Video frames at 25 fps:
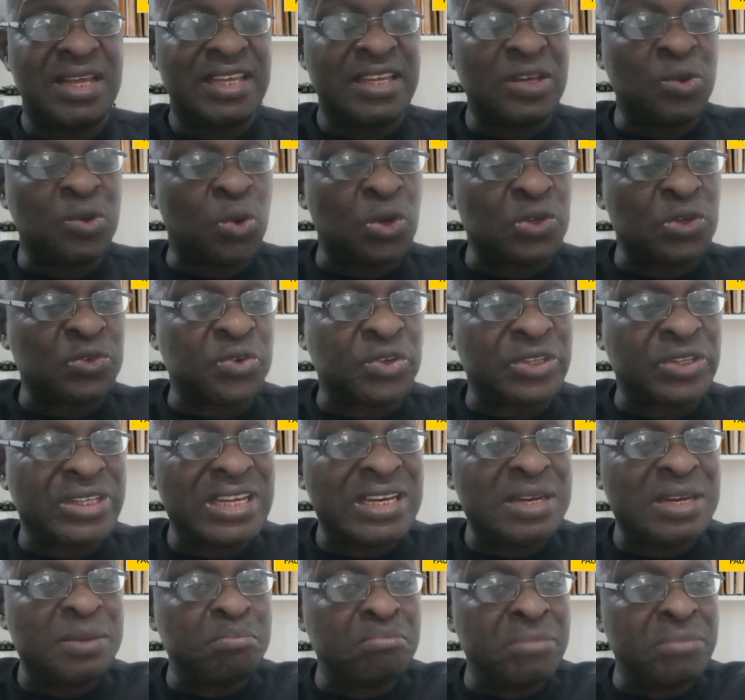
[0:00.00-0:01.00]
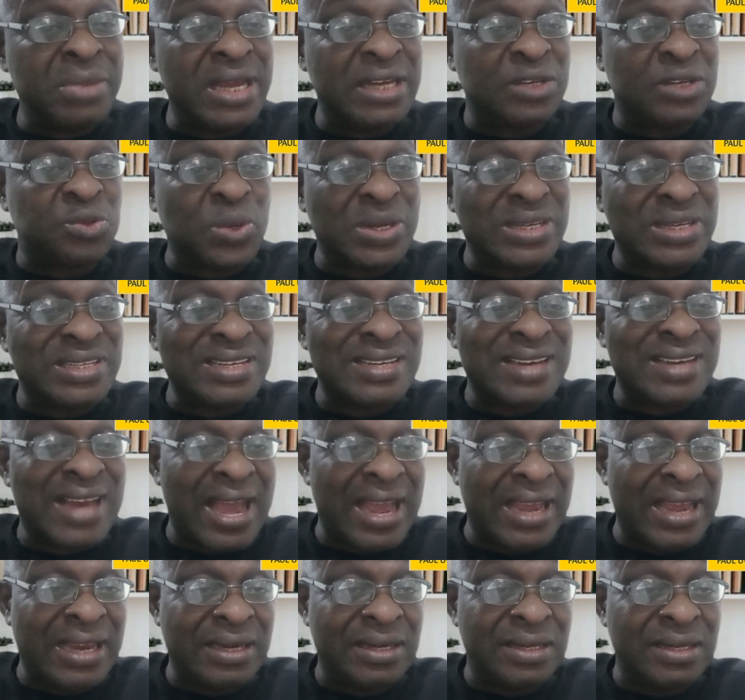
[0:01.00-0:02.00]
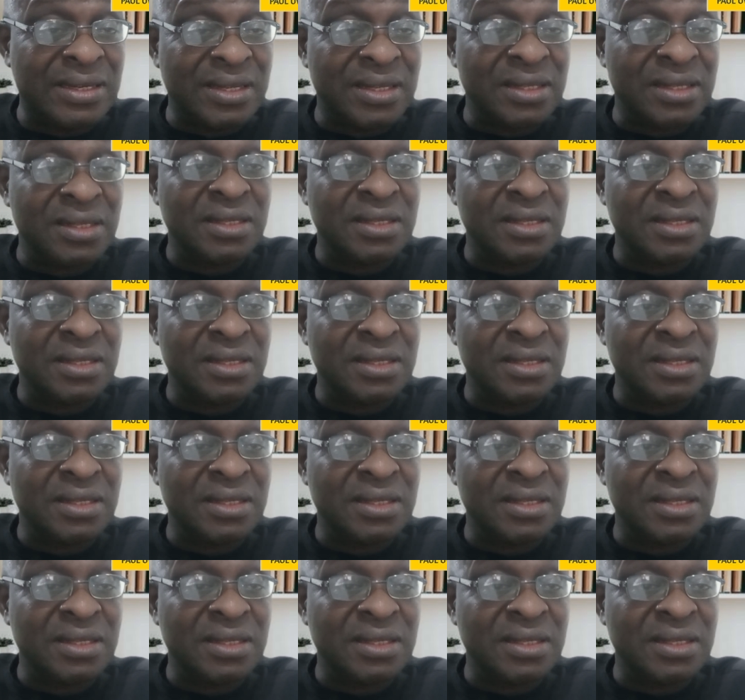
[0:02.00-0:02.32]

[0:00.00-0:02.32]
He was voted May 29,